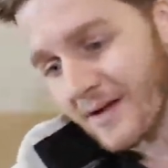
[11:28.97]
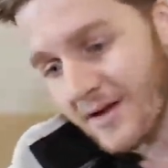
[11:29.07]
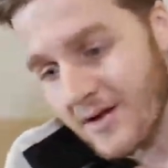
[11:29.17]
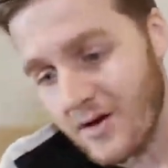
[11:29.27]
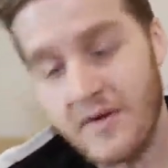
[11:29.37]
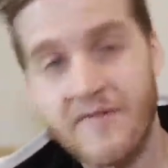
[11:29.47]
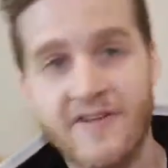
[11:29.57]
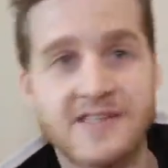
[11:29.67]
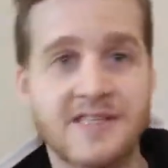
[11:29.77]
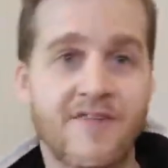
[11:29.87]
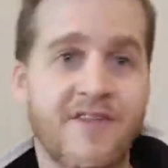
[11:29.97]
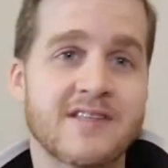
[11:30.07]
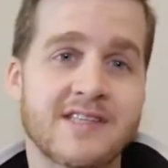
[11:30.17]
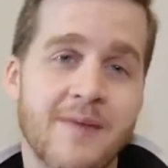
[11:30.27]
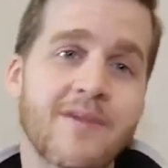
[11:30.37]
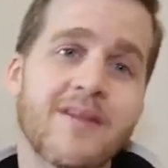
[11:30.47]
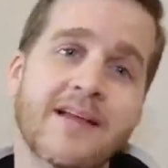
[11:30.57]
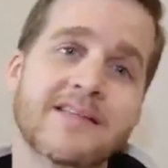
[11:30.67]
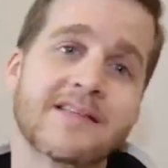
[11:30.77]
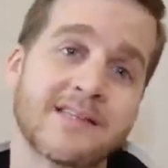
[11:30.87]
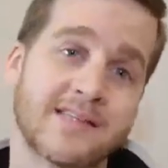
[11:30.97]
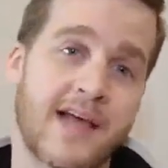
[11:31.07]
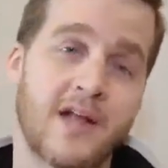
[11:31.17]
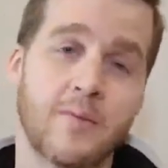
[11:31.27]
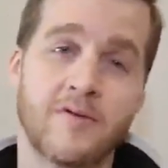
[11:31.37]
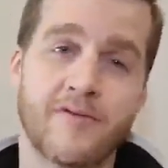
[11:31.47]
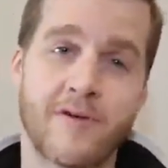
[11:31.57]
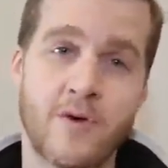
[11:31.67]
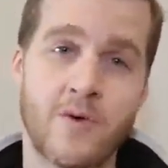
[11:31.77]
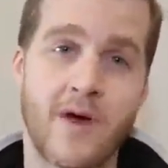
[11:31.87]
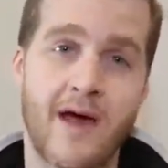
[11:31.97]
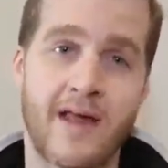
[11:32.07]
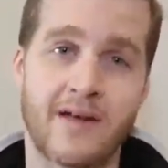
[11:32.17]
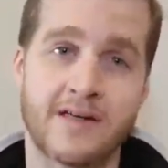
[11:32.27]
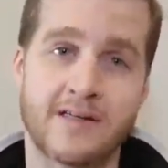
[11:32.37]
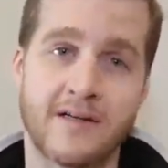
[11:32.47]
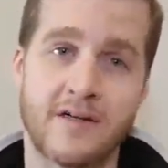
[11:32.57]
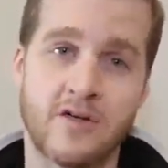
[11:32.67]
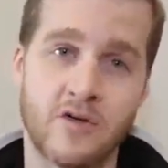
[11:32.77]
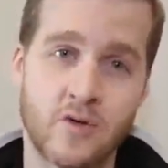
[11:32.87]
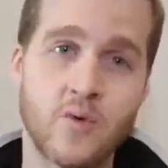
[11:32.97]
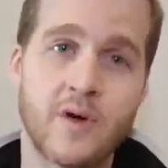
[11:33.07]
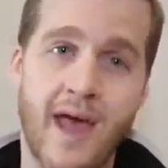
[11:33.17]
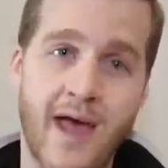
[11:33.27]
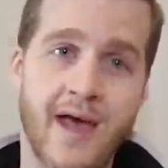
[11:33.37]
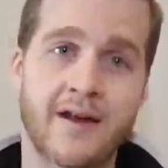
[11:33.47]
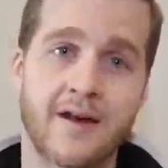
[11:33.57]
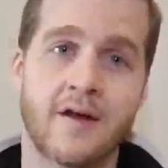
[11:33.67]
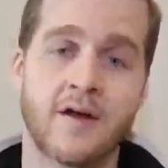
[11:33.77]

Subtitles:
If there's something that's sustainable for you and you can